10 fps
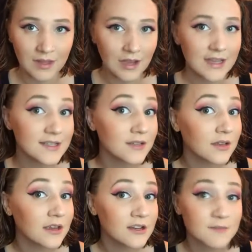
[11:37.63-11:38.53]
Alright, so
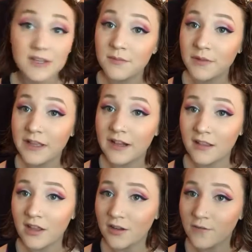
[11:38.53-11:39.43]
here's my completed
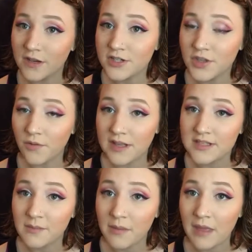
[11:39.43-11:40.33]
look. Finished the rest
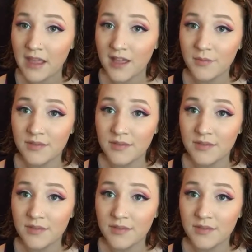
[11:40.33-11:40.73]
of my makeup.